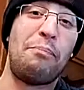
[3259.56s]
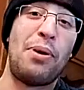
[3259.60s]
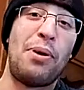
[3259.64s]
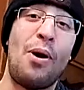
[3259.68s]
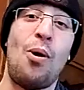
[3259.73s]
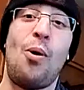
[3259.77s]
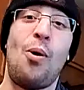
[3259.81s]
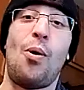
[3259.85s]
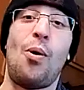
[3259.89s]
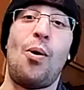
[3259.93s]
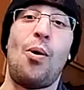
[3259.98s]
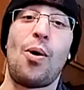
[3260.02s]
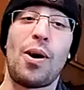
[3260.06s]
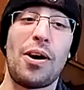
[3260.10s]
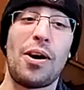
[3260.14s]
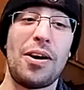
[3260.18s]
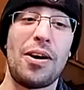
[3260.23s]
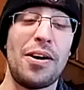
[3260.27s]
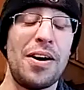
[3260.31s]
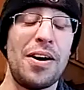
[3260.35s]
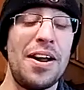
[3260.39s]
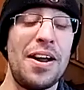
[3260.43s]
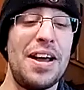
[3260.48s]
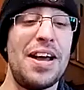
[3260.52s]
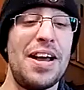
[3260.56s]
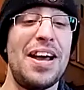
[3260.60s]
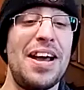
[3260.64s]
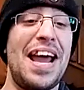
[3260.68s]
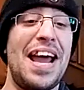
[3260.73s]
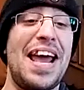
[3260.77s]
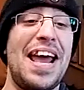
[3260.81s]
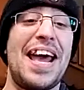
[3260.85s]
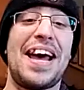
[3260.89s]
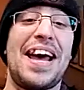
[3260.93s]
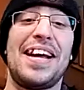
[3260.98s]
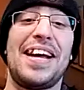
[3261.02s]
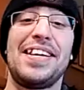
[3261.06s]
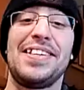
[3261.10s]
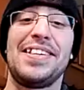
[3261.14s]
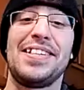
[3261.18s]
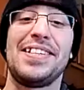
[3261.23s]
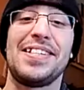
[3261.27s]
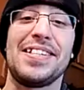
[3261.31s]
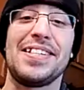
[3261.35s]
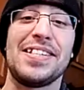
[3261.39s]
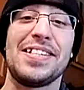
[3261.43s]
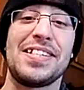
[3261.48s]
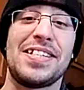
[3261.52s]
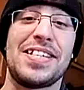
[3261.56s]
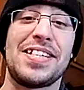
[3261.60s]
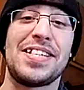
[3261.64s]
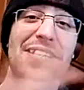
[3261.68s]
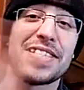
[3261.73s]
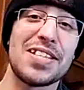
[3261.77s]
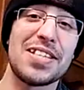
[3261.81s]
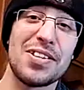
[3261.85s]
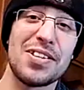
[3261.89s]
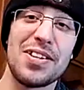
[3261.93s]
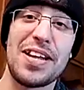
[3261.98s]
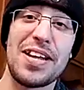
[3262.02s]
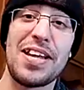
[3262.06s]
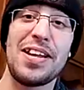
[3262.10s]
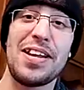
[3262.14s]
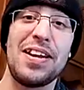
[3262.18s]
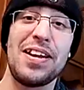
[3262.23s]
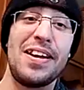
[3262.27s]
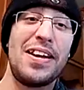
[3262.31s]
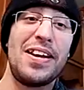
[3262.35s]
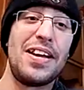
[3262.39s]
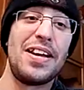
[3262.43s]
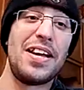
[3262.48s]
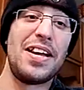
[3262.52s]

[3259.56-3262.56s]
poor and desolate,